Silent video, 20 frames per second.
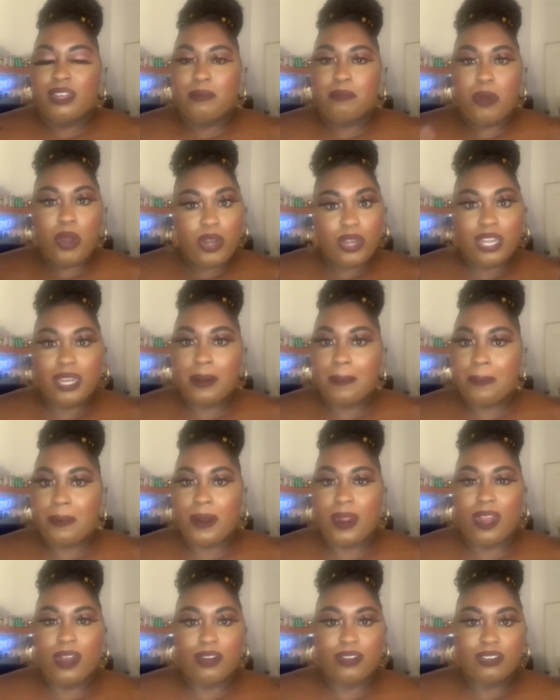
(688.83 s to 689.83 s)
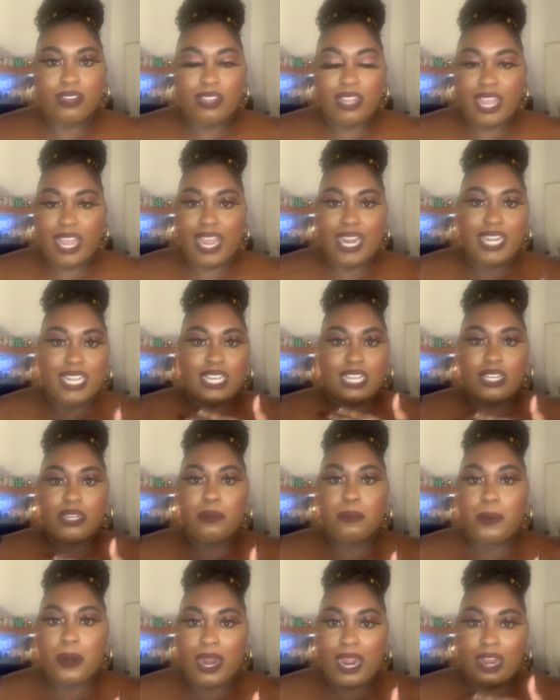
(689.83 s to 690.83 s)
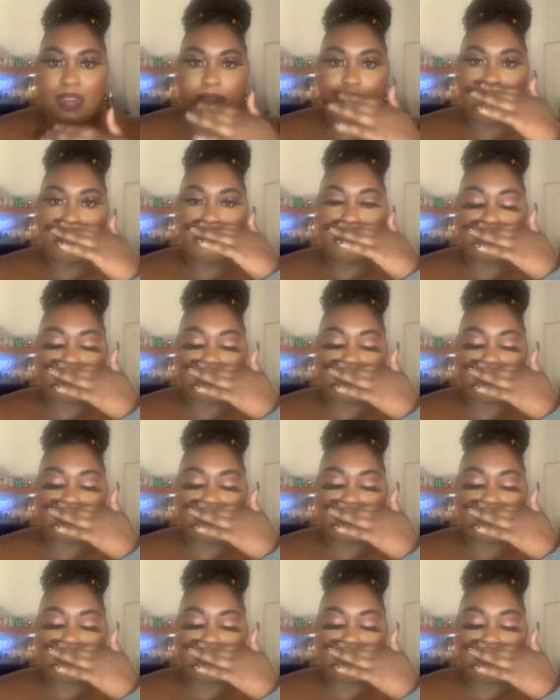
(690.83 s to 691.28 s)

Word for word: mocha brown, any color brown.